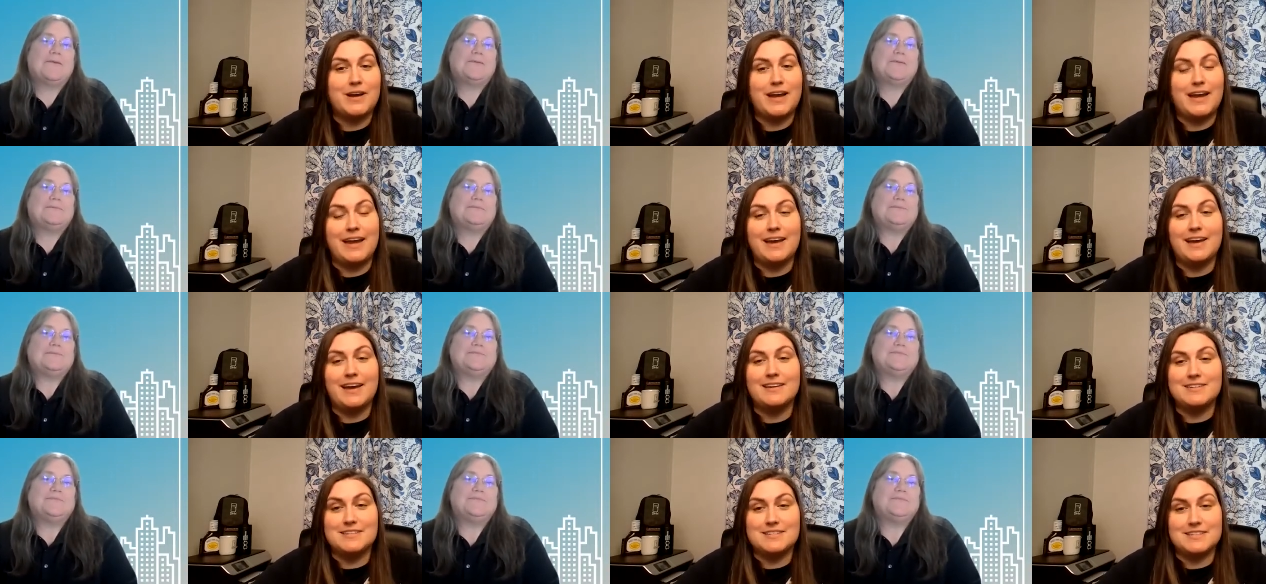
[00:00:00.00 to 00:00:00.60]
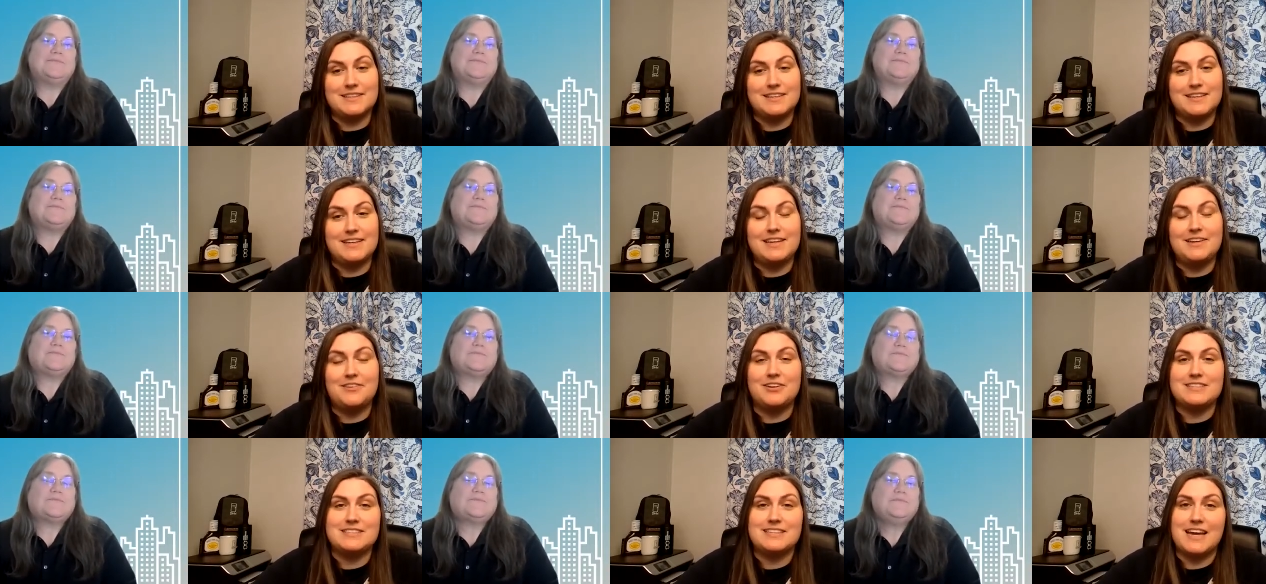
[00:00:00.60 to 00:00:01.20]
Speaker 1: and
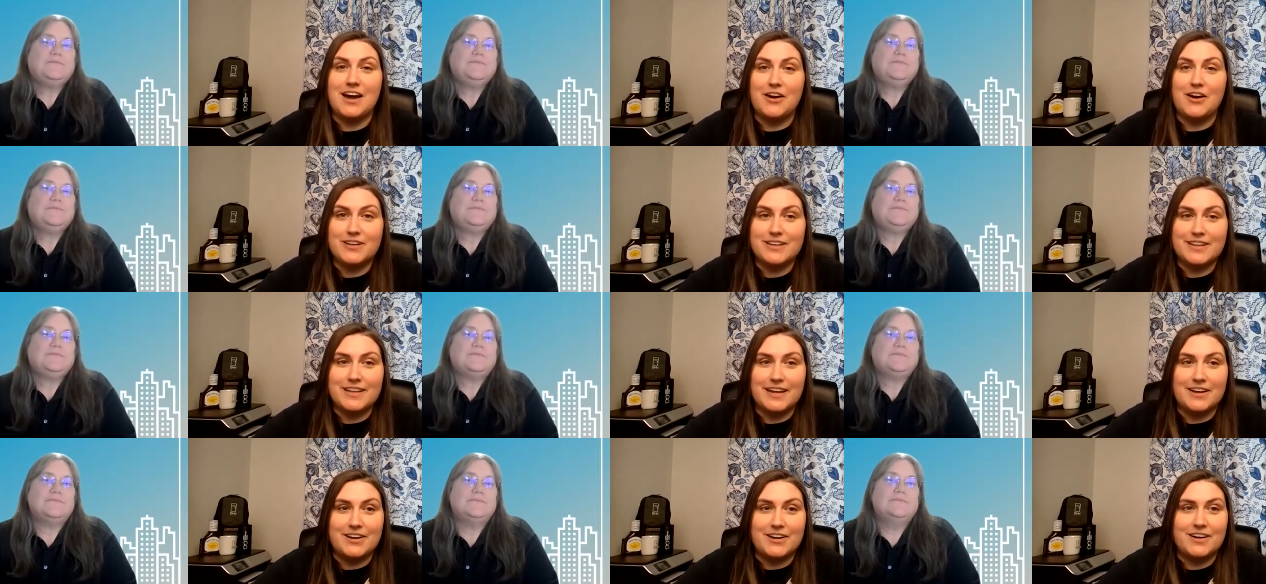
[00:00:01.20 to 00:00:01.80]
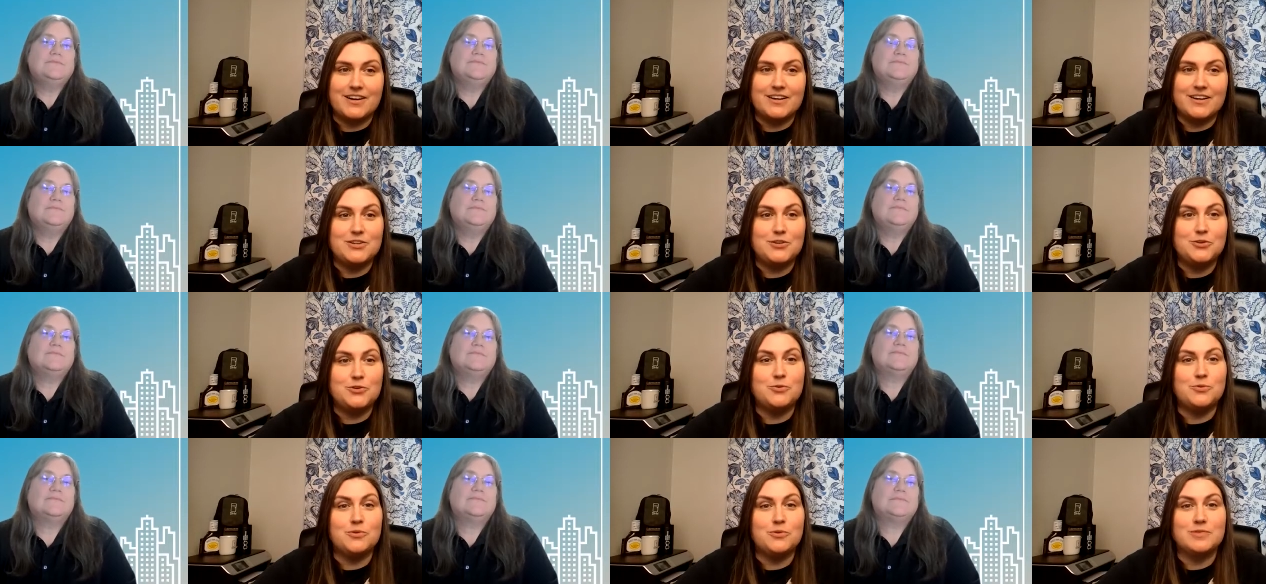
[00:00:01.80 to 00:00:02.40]
the Egress Calculator,
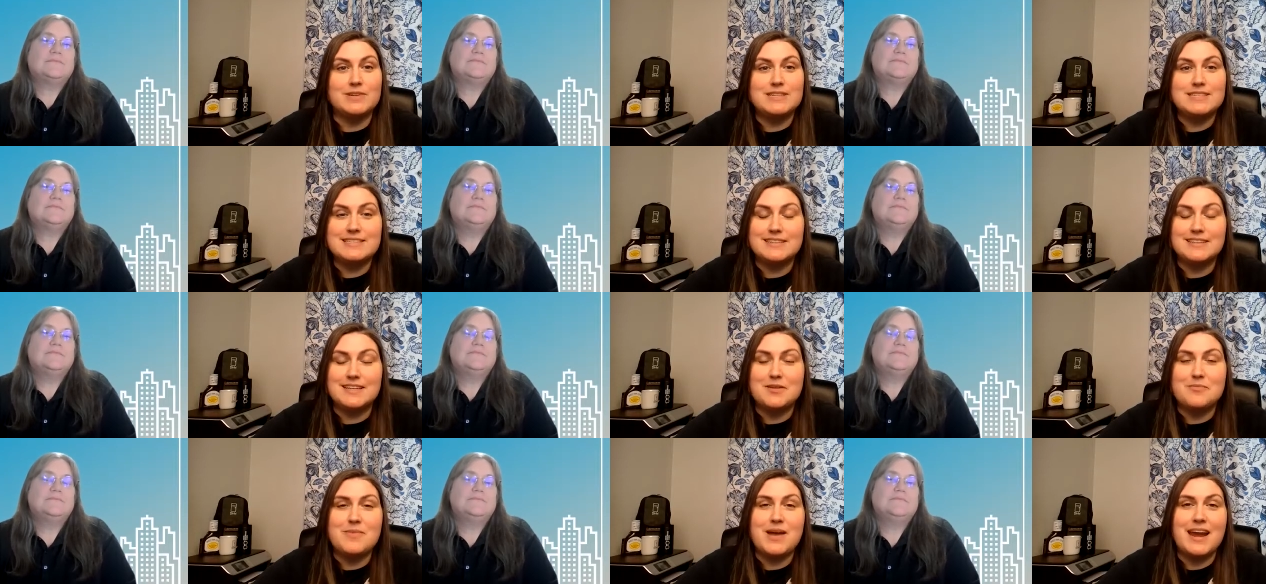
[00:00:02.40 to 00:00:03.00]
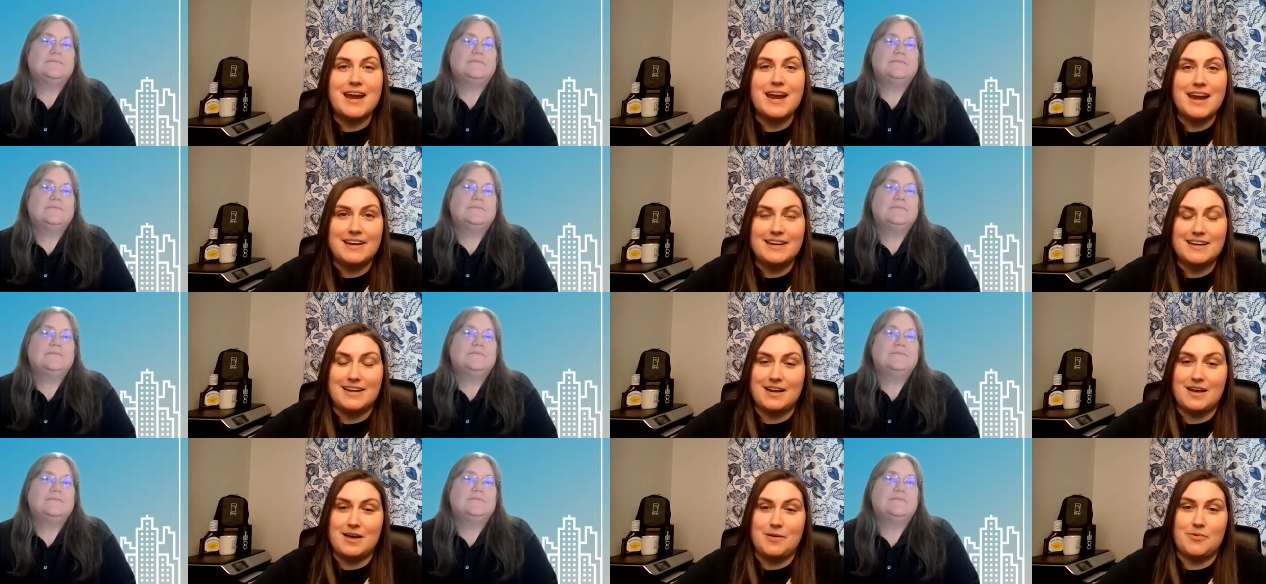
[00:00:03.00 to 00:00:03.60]
you recently
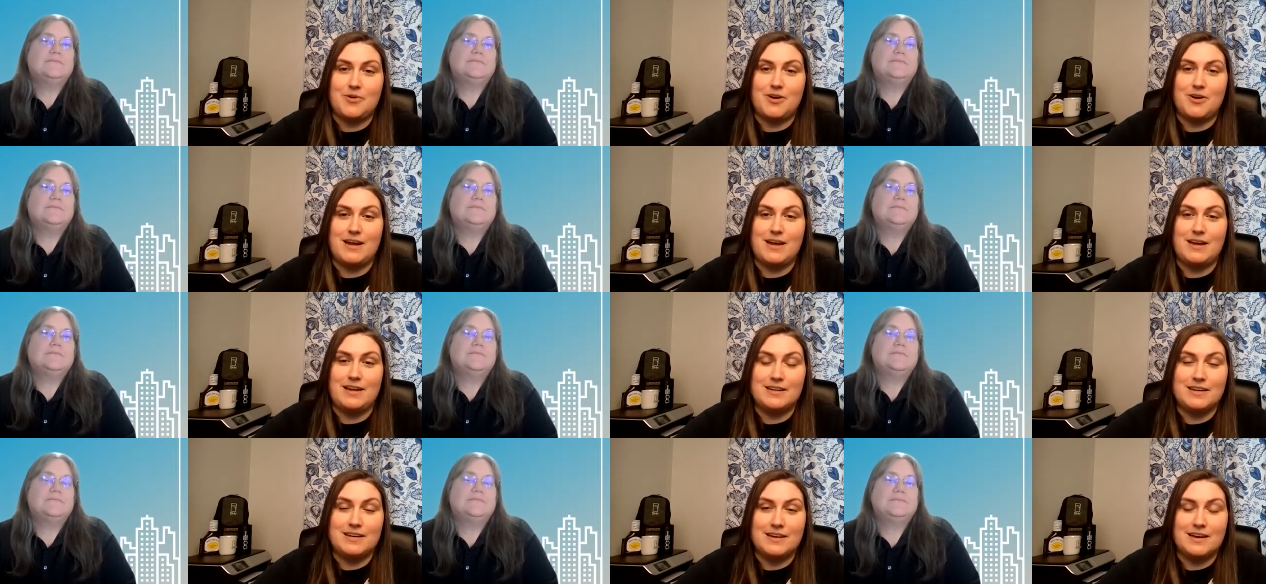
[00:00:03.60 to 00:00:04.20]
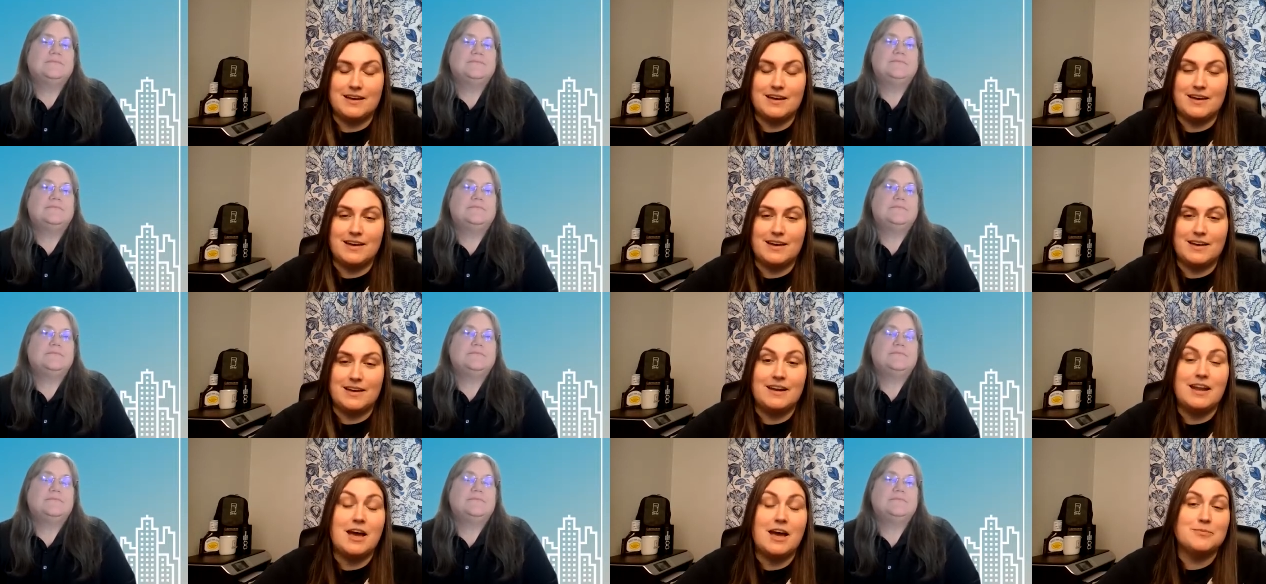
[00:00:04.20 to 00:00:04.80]
made an upgrade,
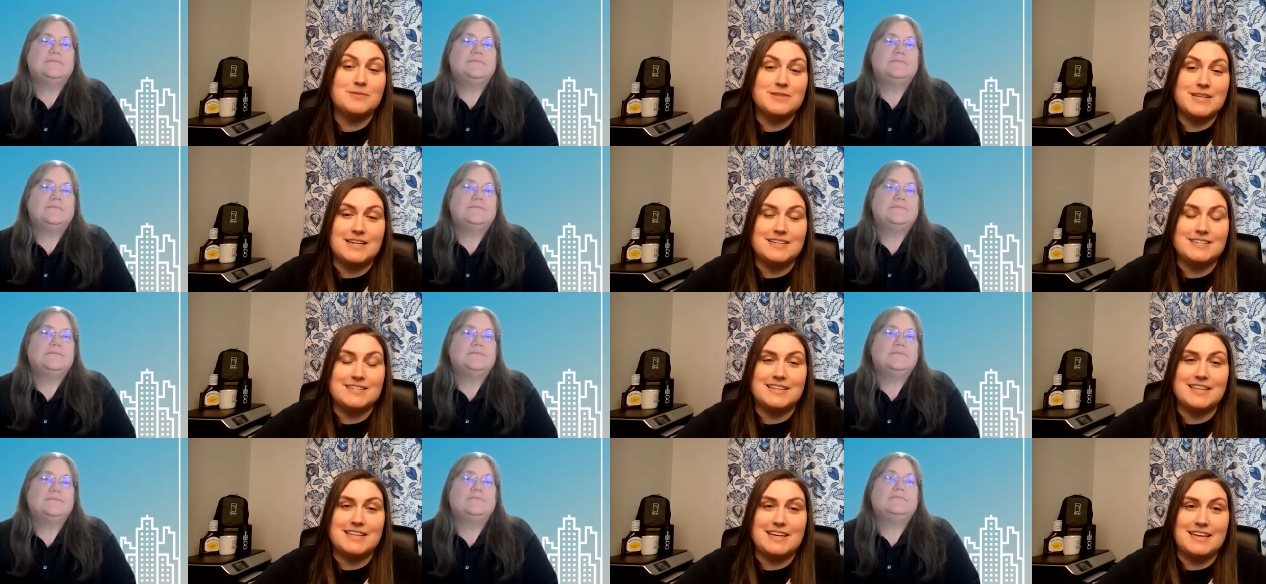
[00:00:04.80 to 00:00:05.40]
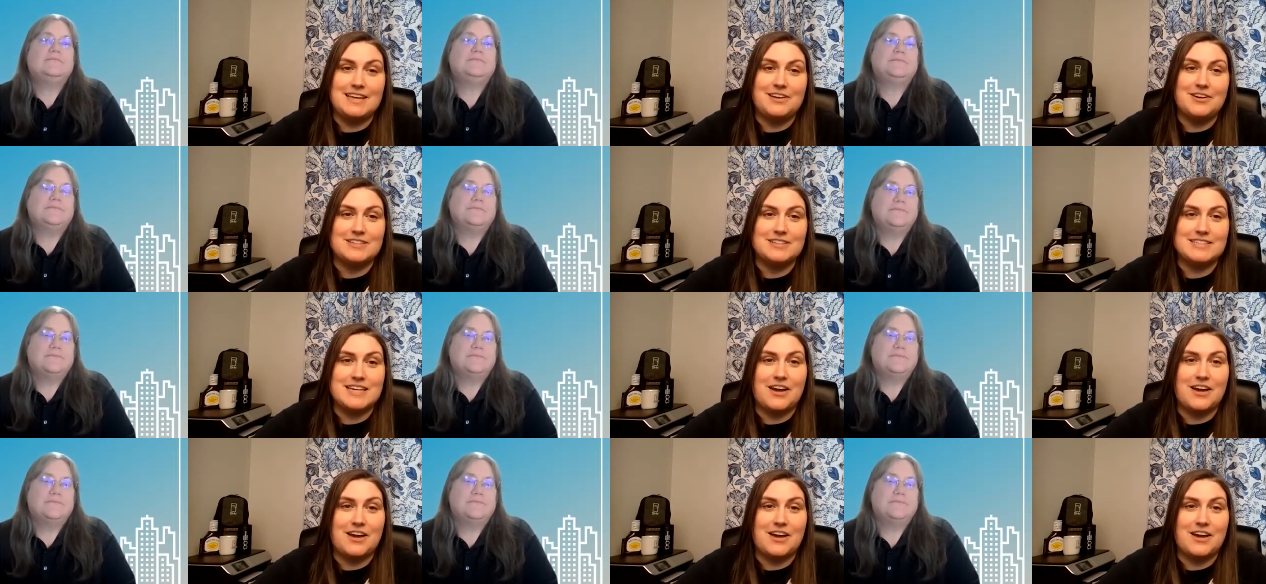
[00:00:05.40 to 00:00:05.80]
uh, an update to the Egress